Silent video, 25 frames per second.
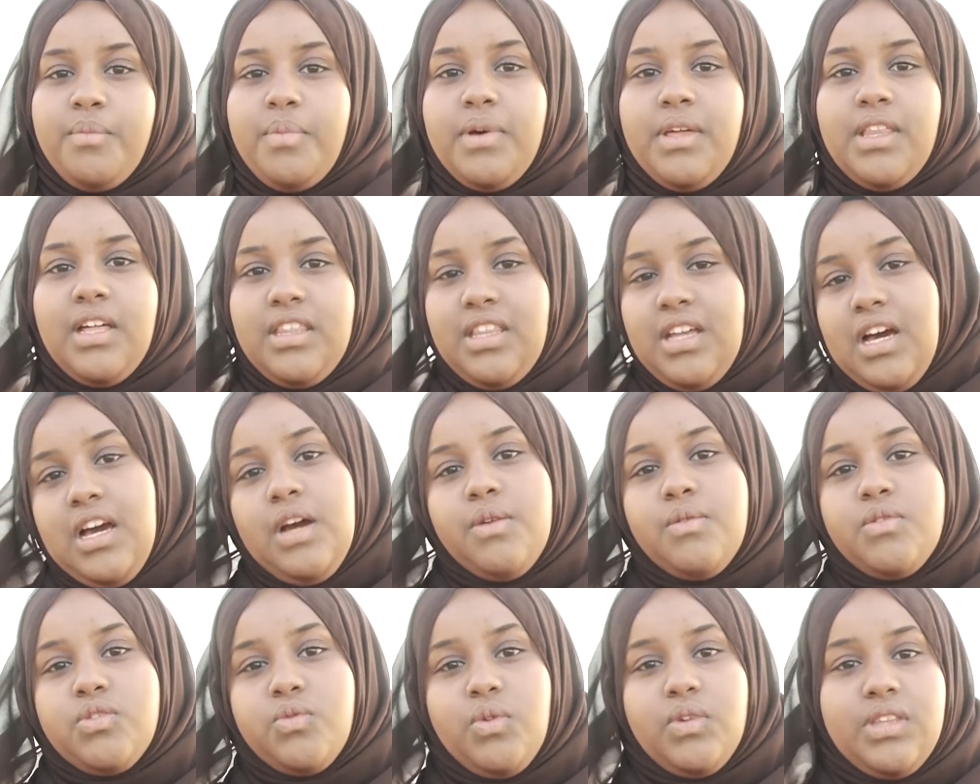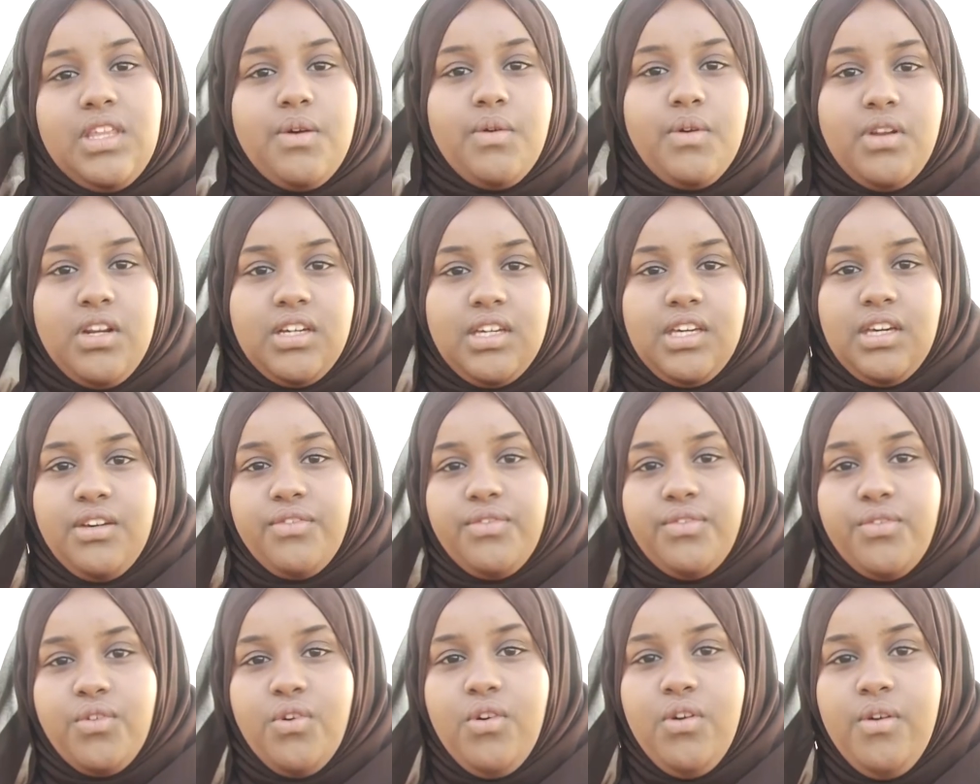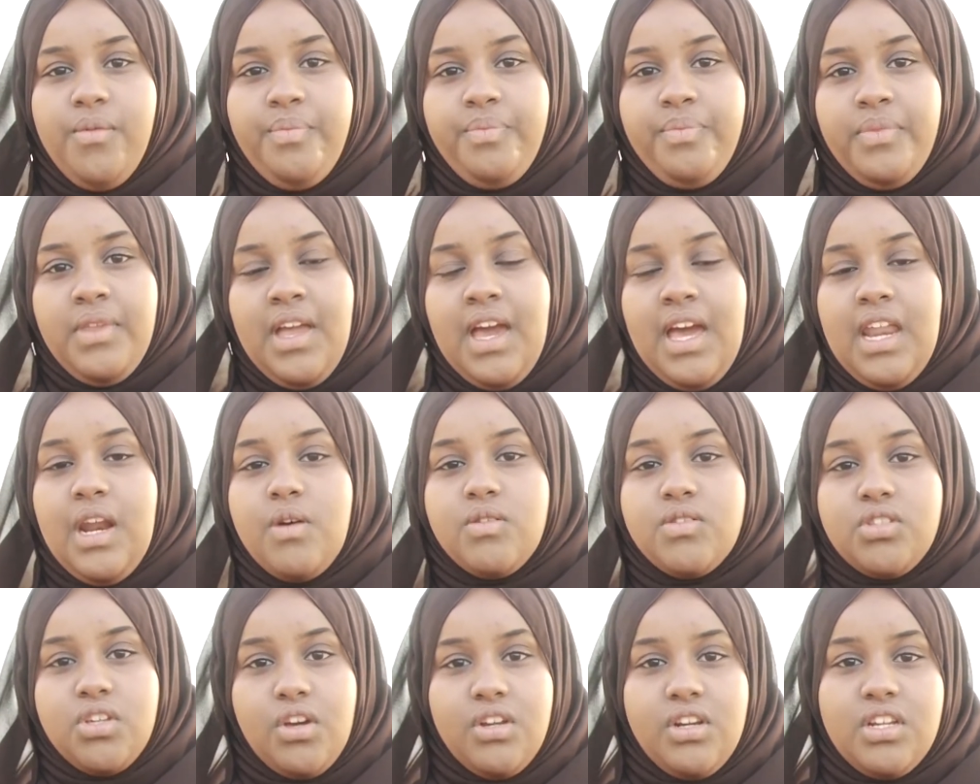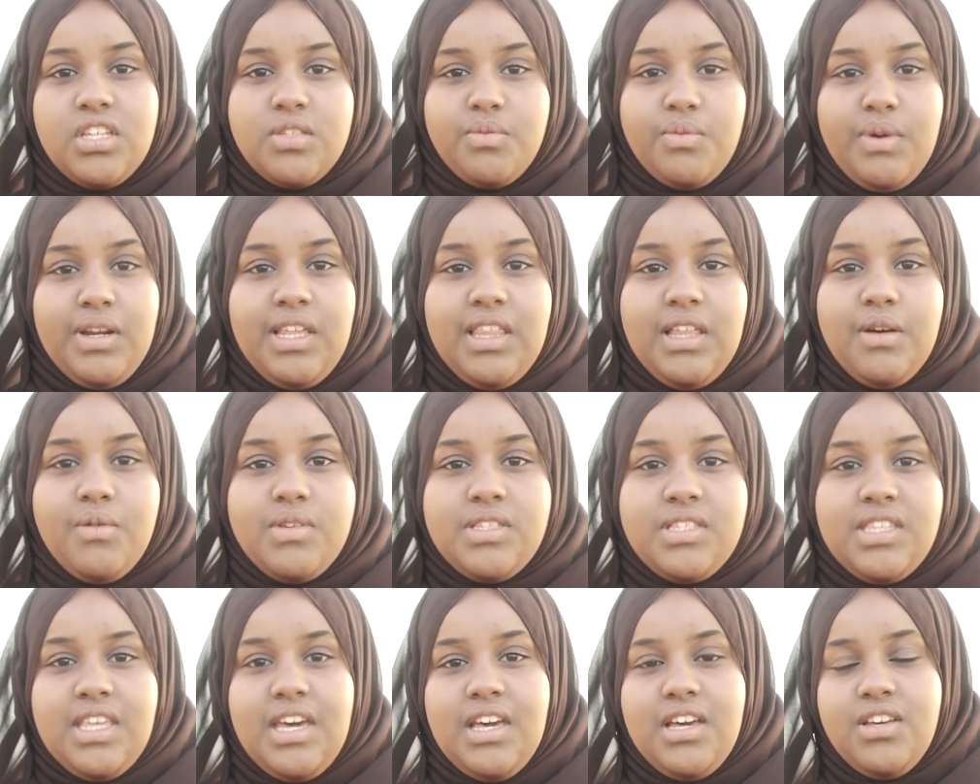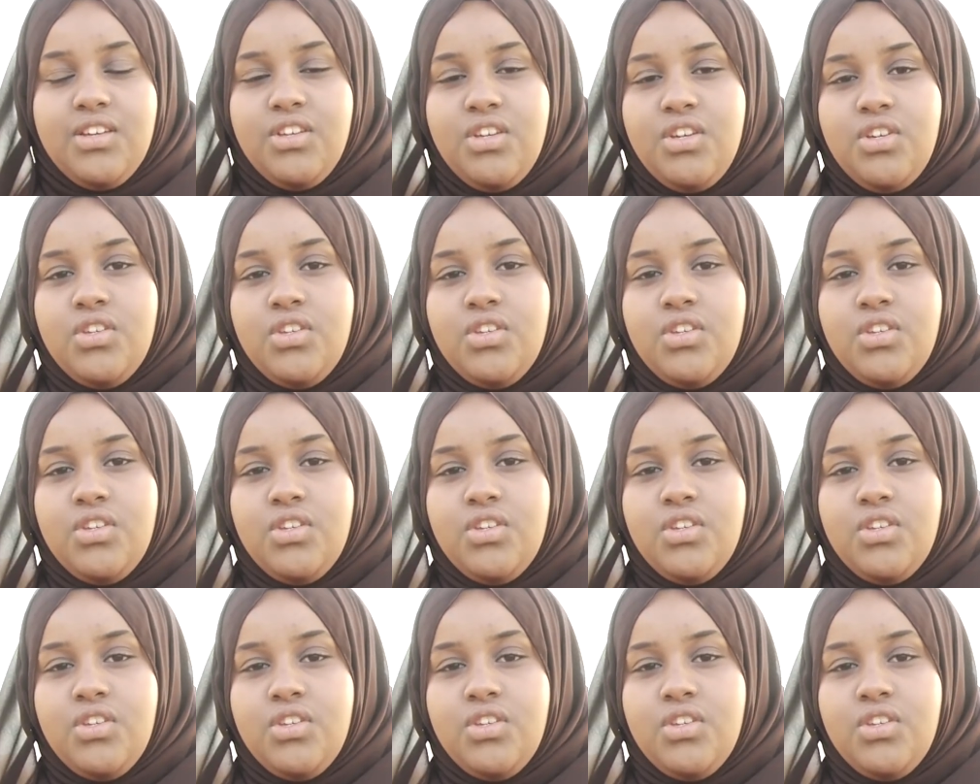but I was what they were looking for, and I was the only Somali that was there.